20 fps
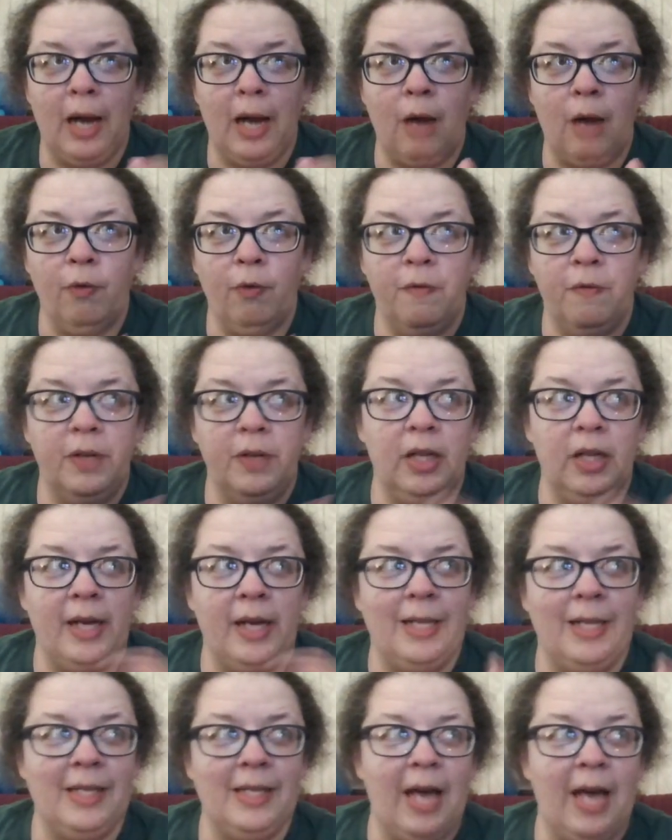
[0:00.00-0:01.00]
and I don't feel
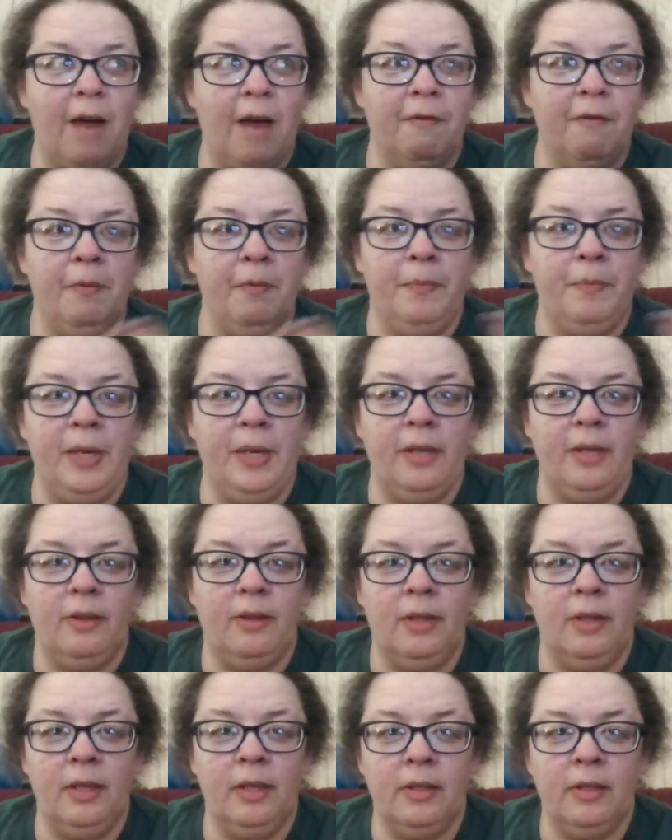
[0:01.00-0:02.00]
like it's ever
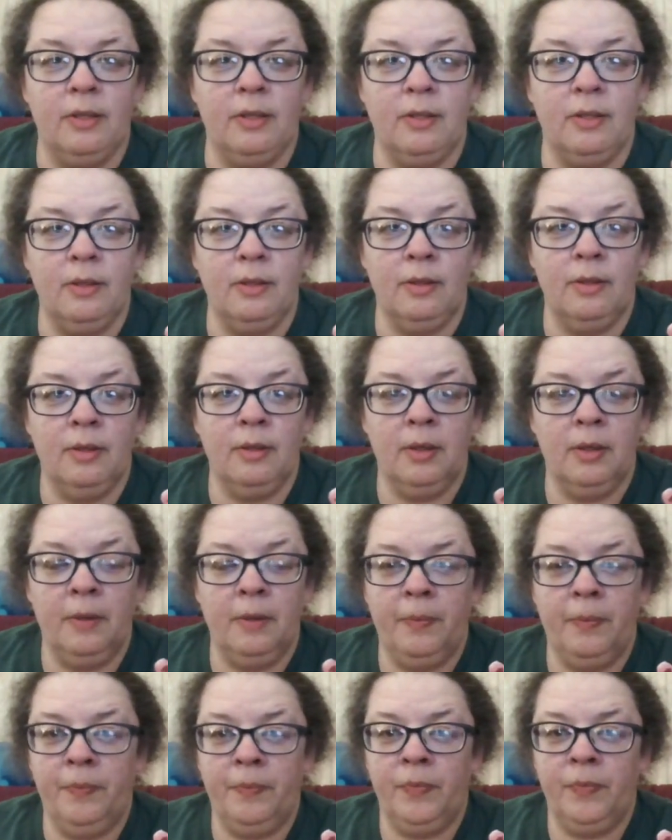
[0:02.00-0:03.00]
been this
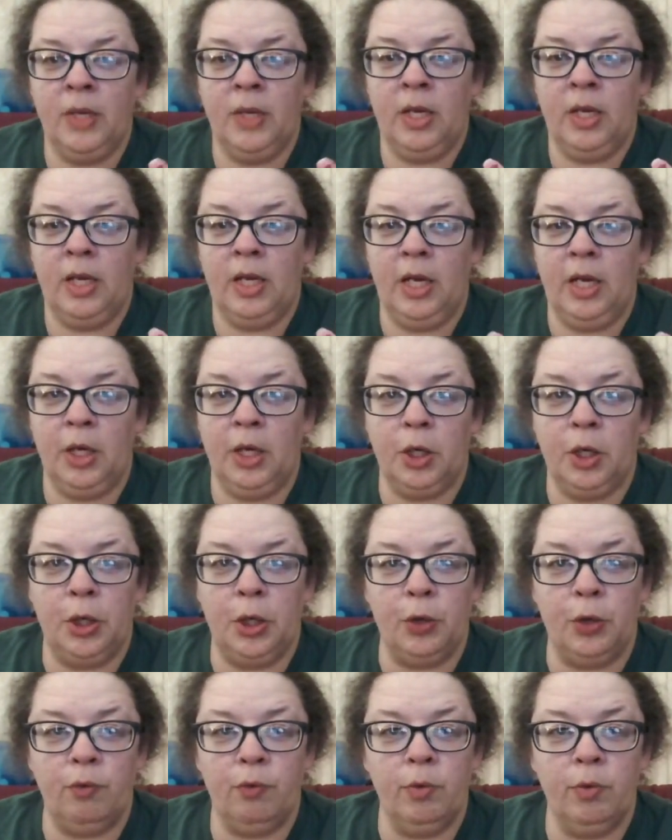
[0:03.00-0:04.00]

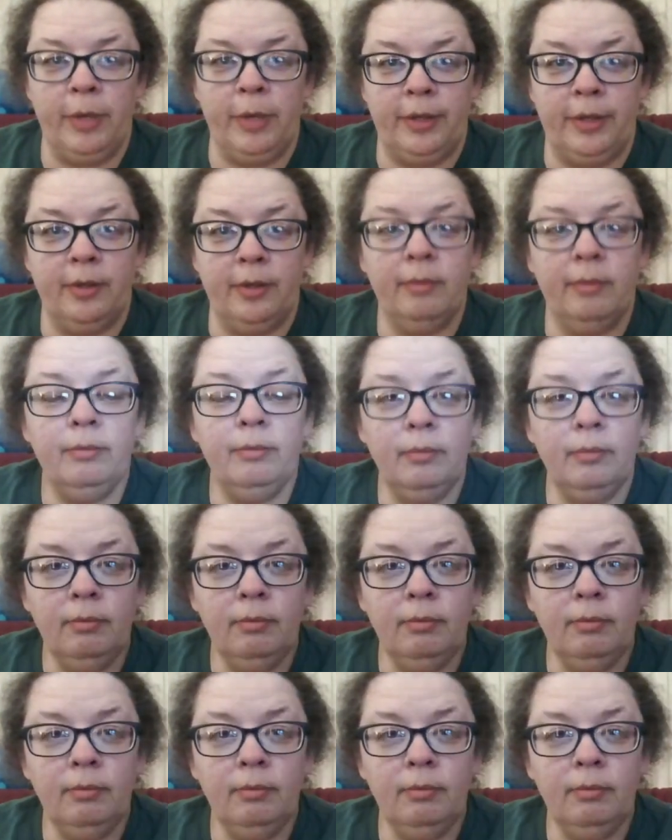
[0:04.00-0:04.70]
incongruent.